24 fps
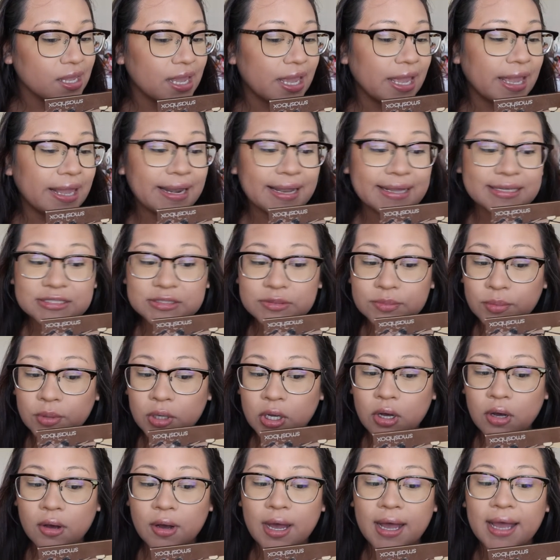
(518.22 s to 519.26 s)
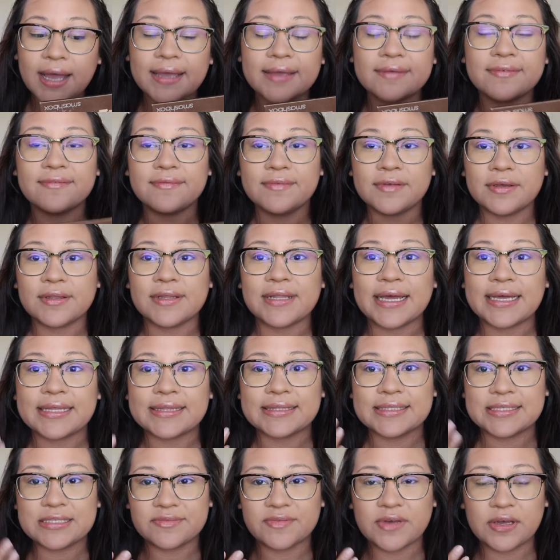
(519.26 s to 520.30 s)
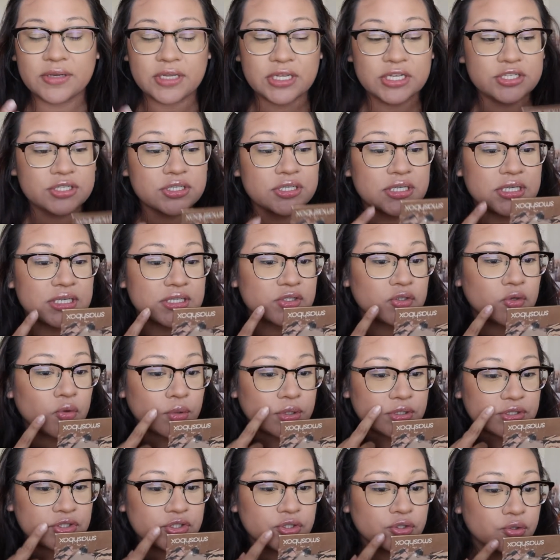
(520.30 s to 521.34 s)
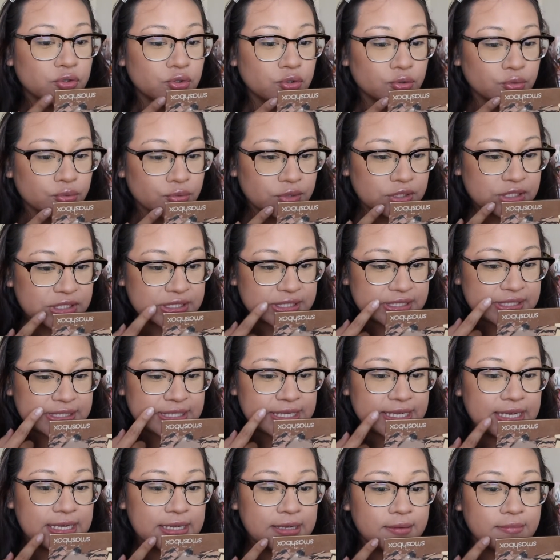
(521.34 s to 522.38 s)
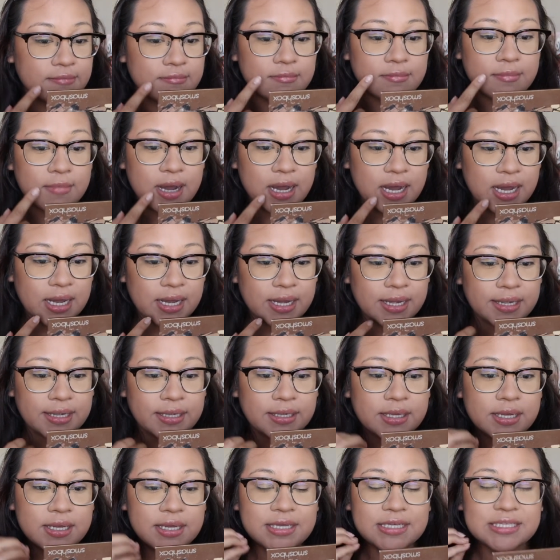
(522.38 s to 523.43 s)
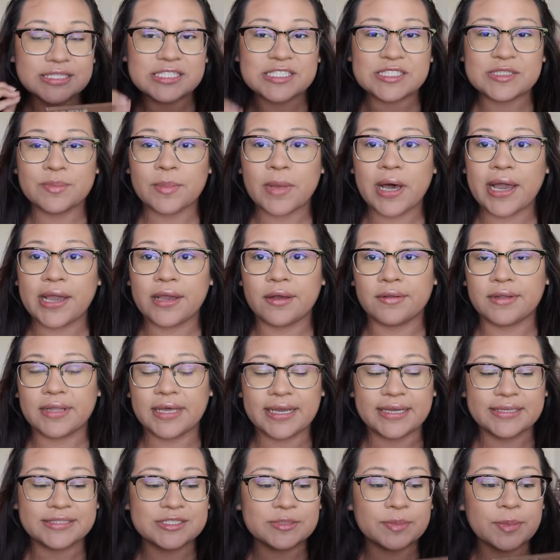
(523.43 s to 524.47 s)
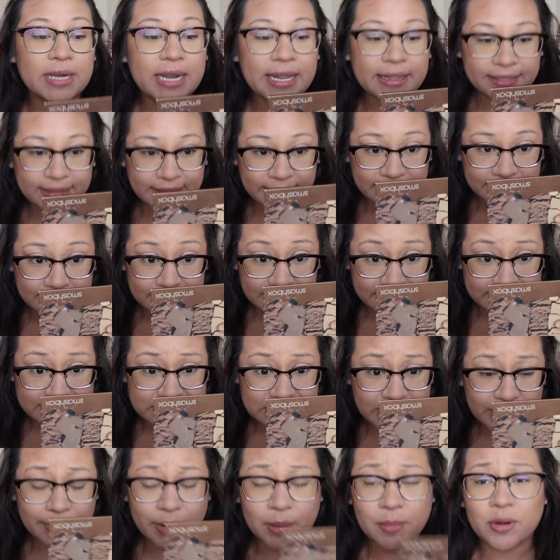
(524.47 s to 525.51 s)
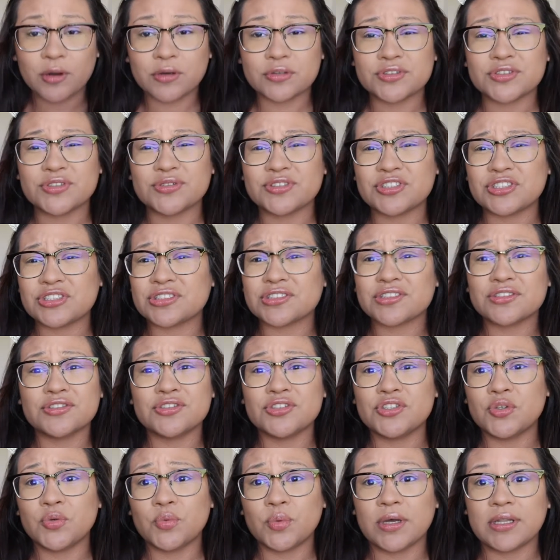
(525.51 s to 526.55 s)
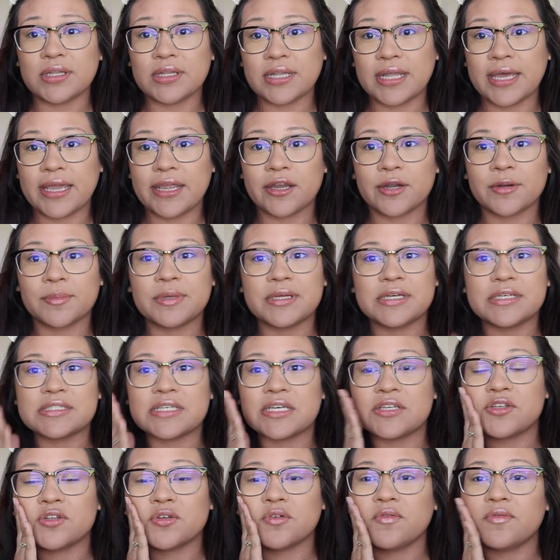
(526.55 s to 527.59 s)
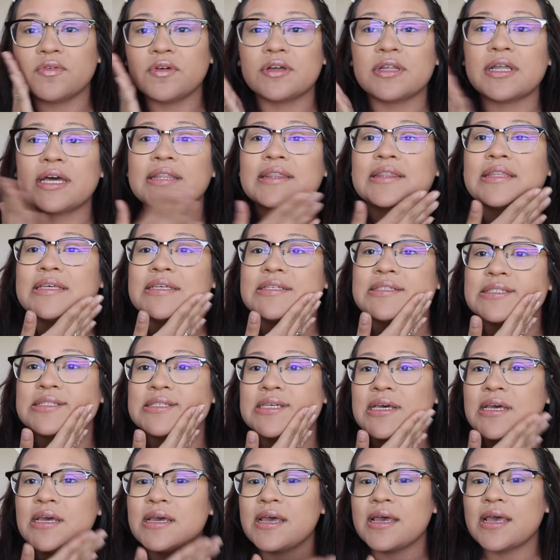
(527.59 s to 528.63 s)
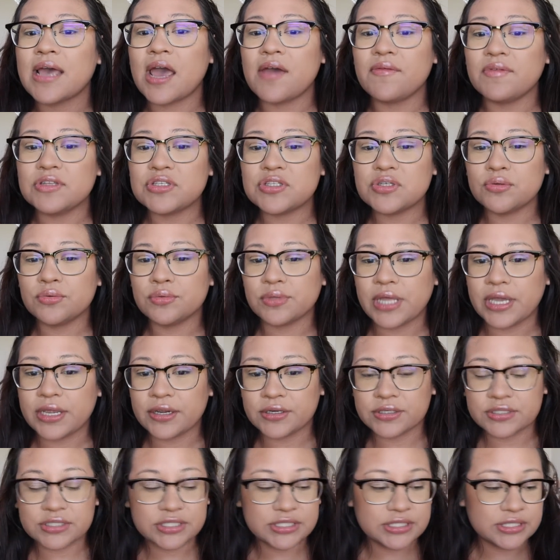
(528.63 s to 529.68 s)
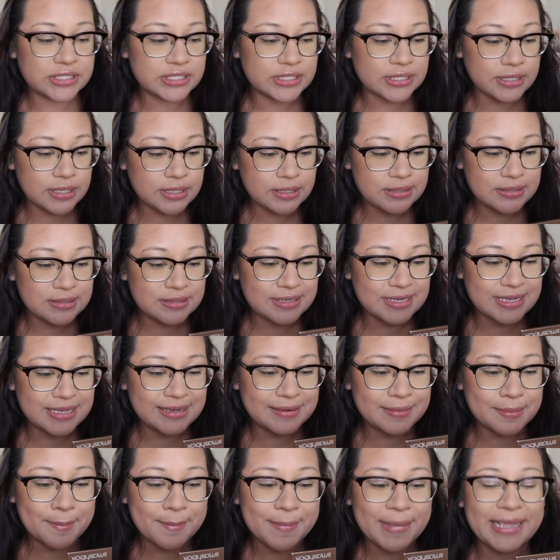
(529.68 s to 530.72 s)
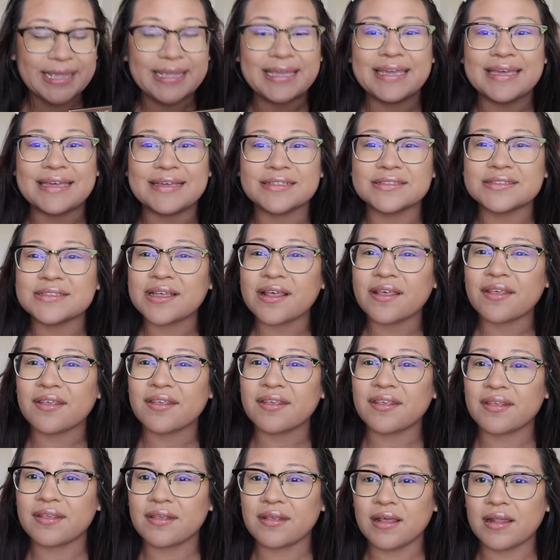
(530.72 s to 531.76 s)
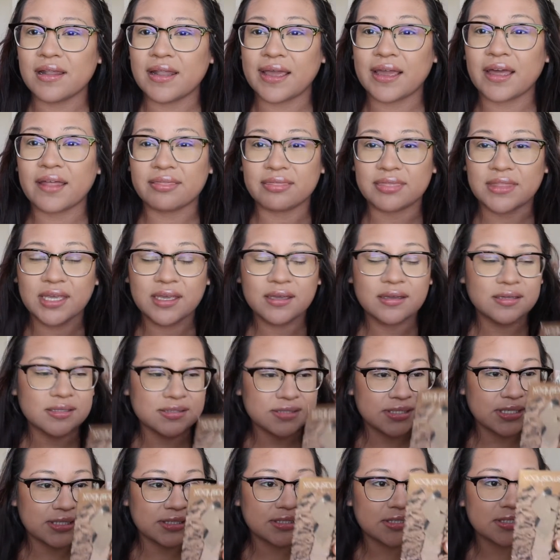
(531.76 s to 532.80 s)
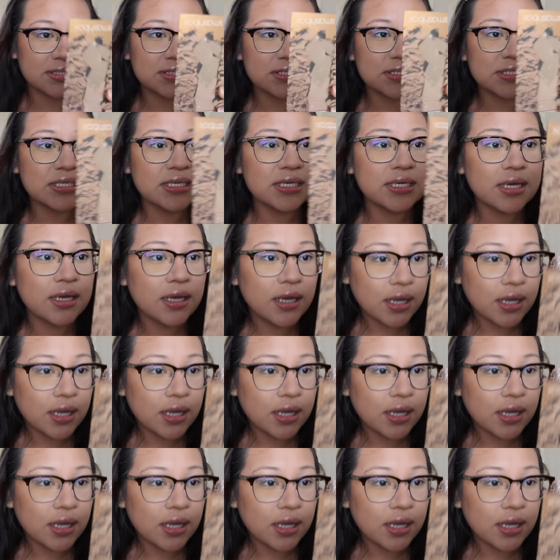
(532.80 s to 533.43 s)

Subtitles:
And as well, I feel like this foundation is going to crease in my smile lines. But I think next time I'm also just going to do 1 layer, because I do feel like this, having 2 layers did make it like a thick consistency.